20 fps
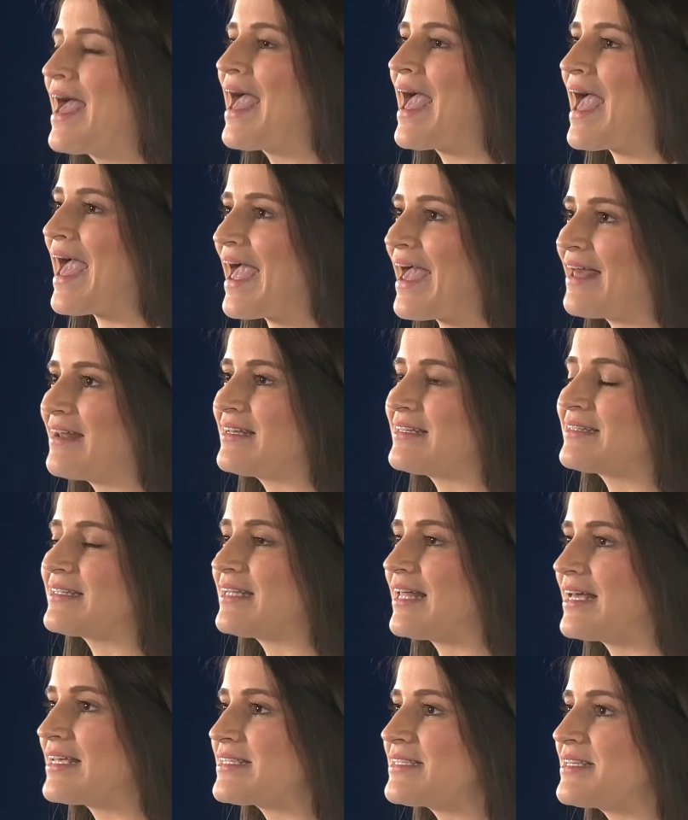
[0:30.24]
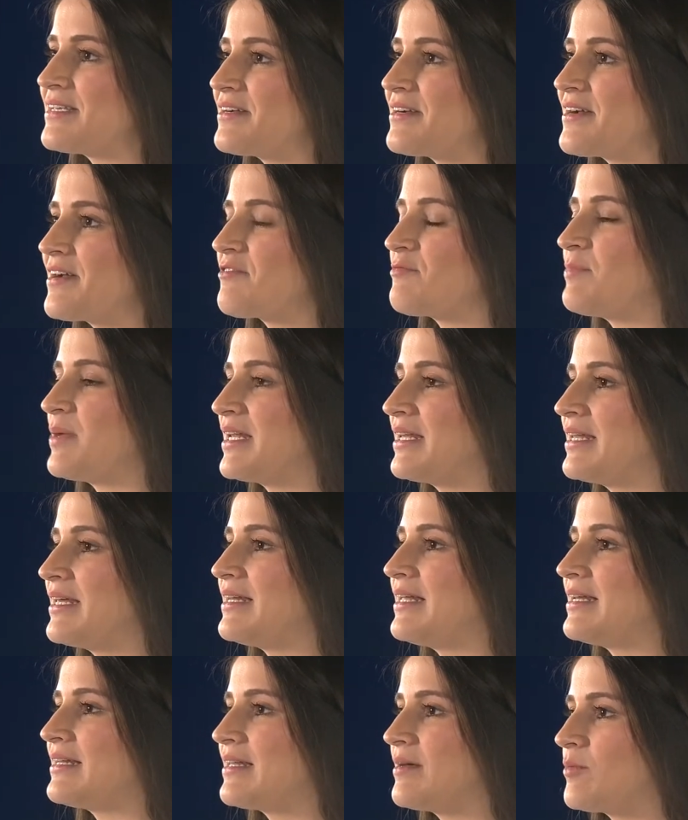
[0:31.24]
And in the last year, I've been
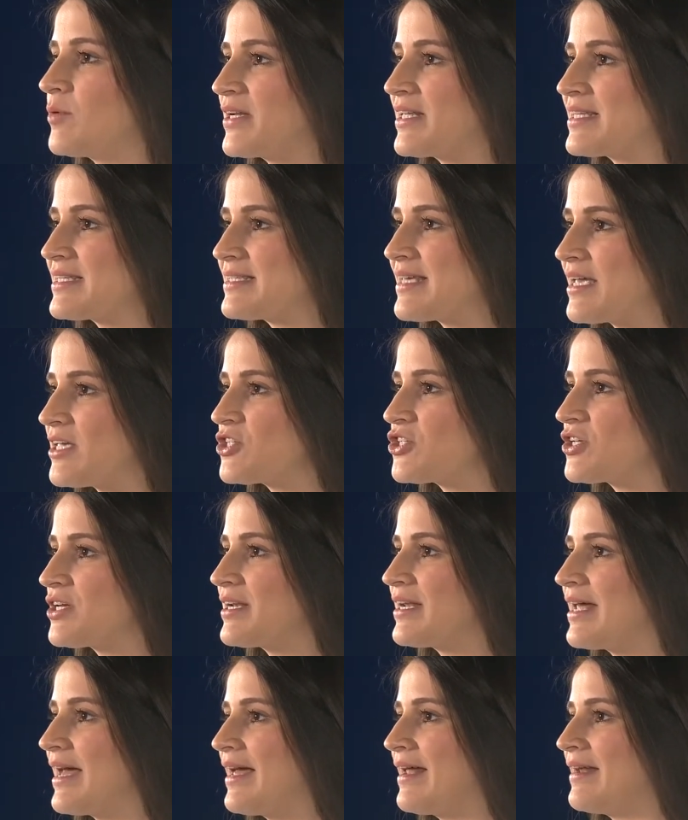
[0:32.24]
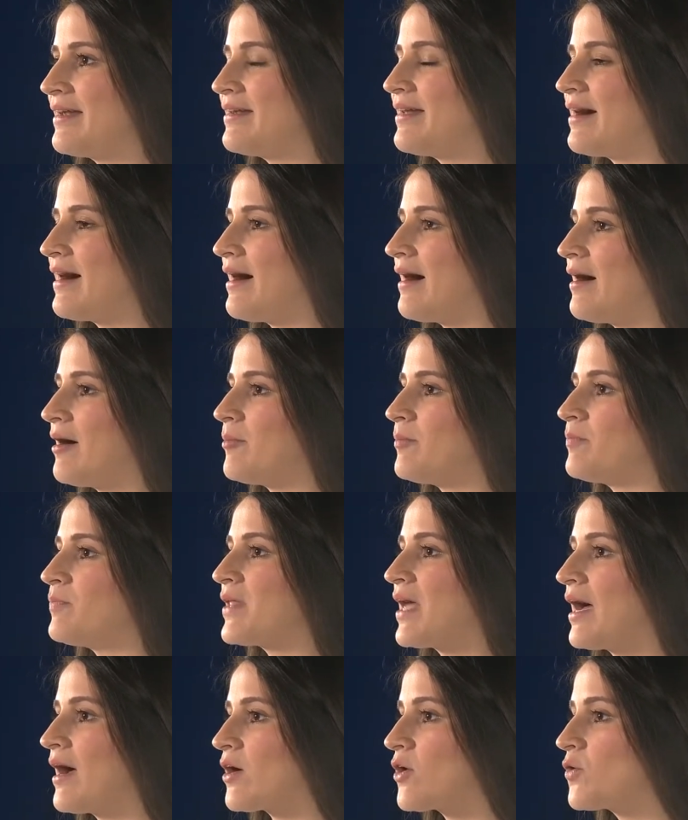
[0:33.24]
leading the monetization
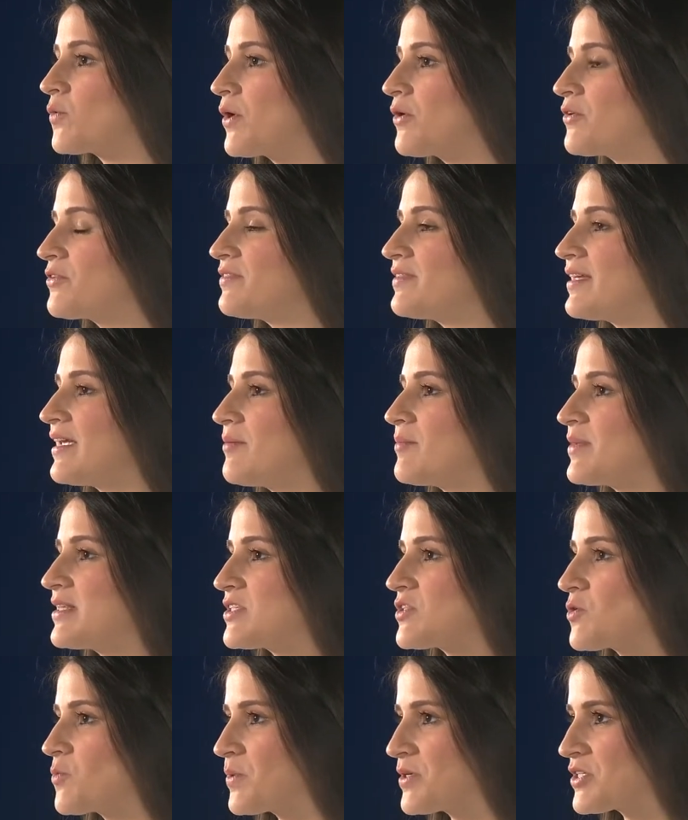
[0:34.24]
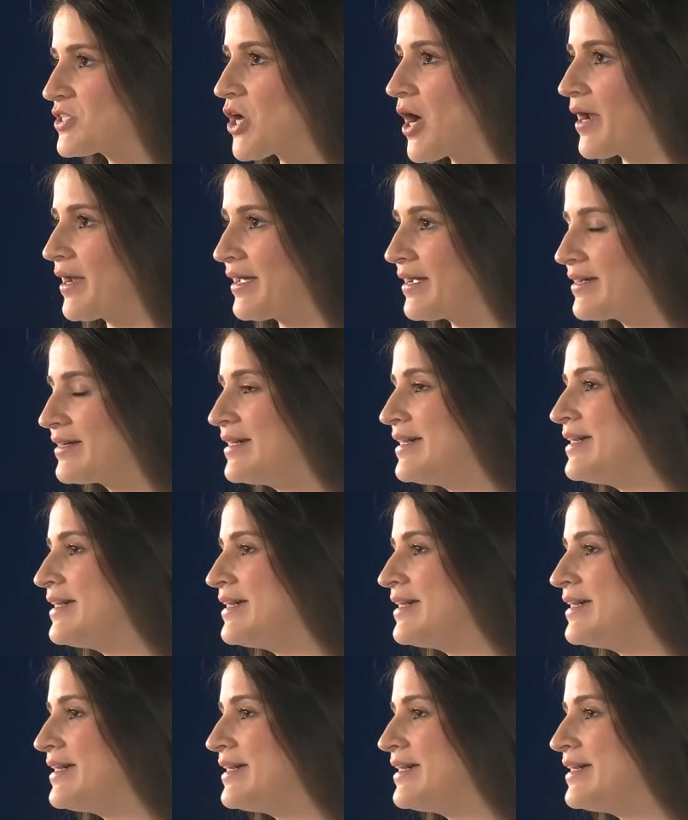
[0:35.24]
and growth team in Supersonic.